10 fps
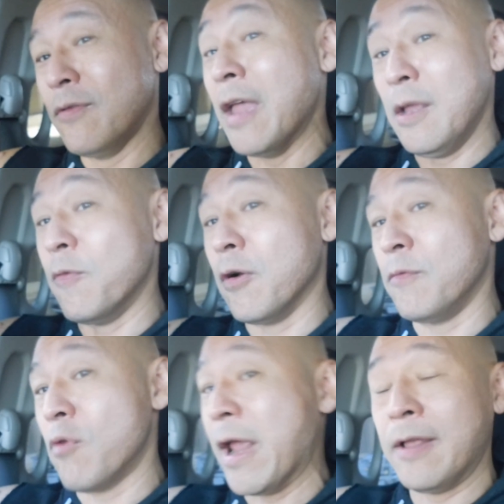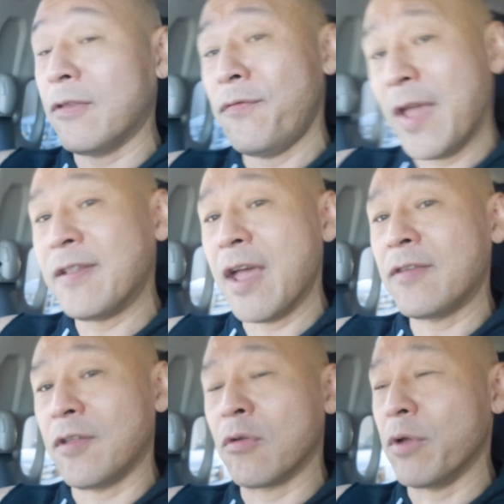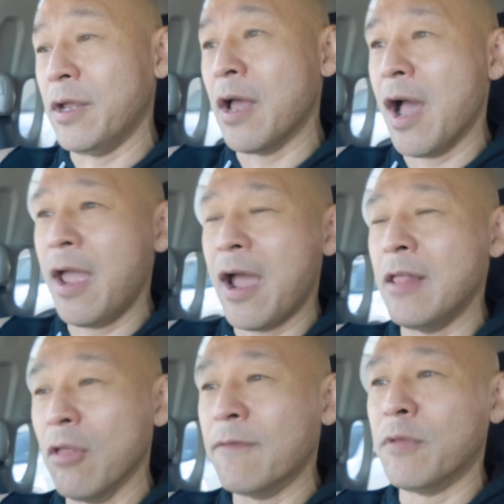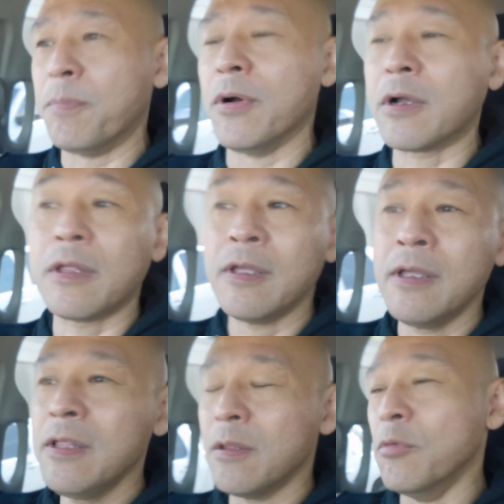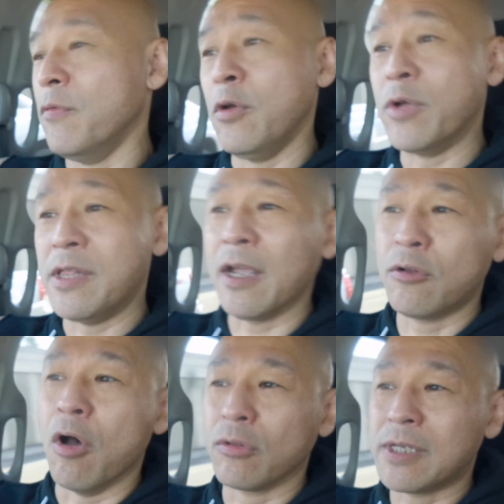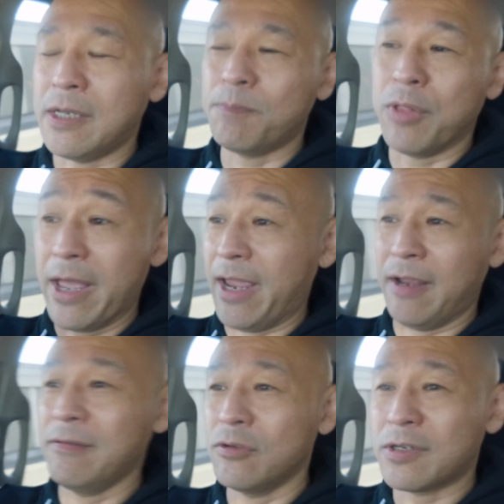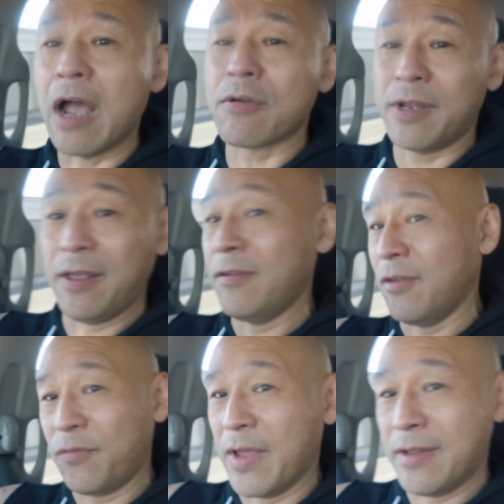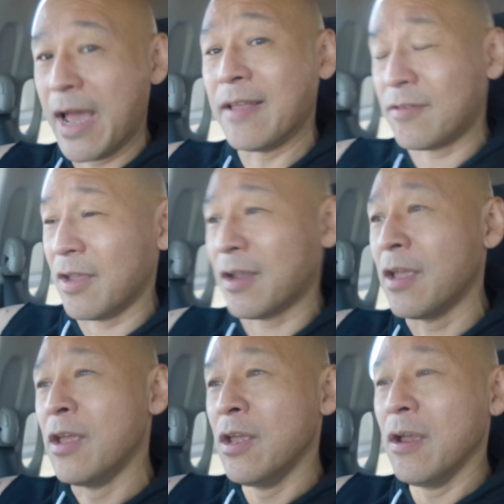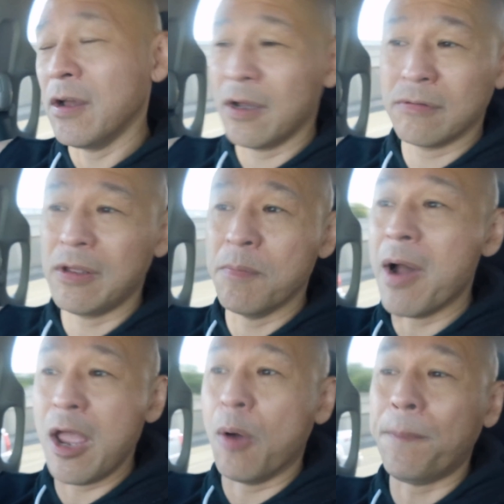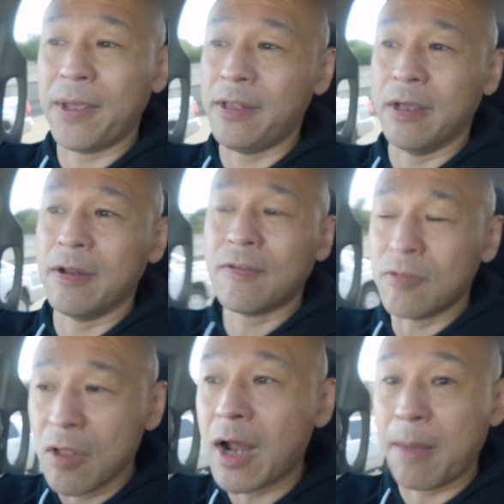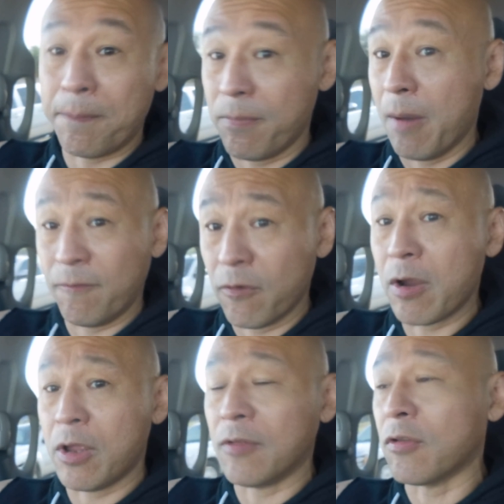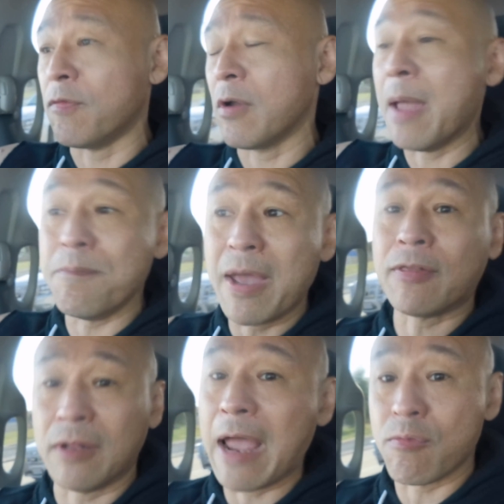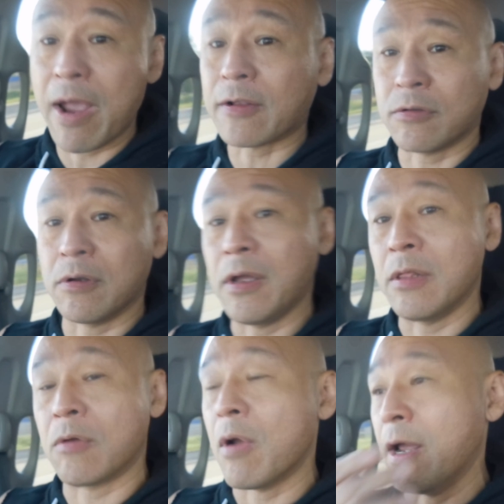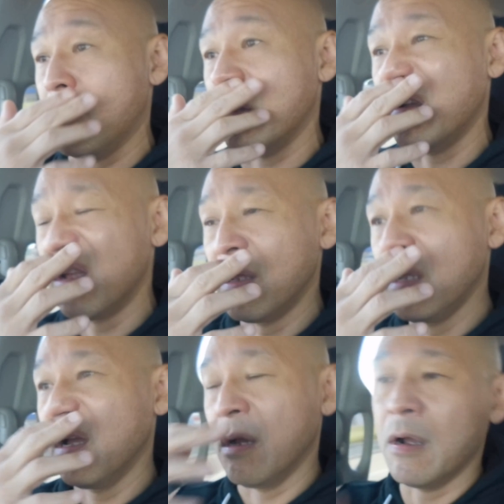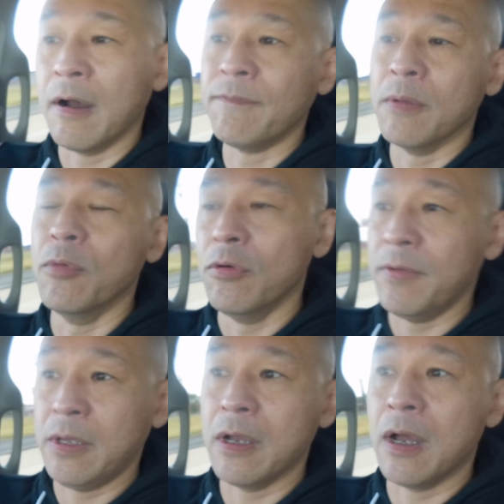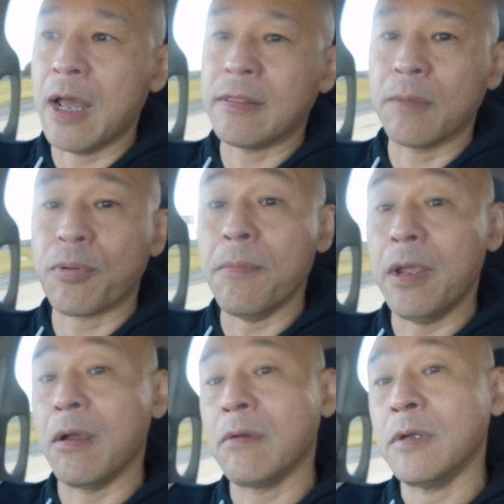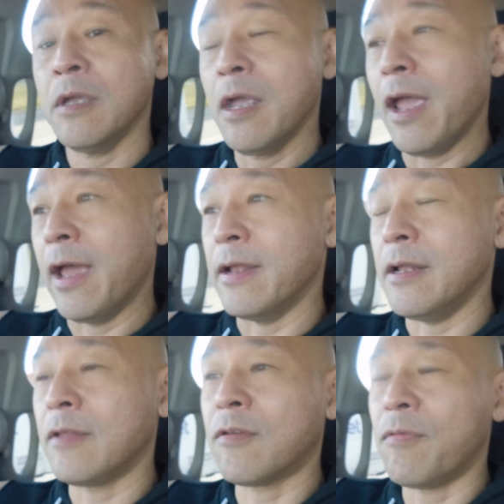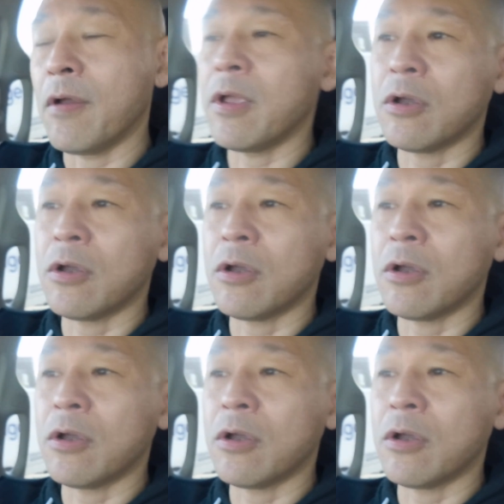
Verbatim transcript: Any of them read it? It's a fantastic read. I, I love the book. The movie with Nick Nolte playing Socrates is fantastic. Uh, in my opinion, it's not a, a, very. It's a very. I met the director and the writer uh, of the movie uh, at the premiere, and it's a very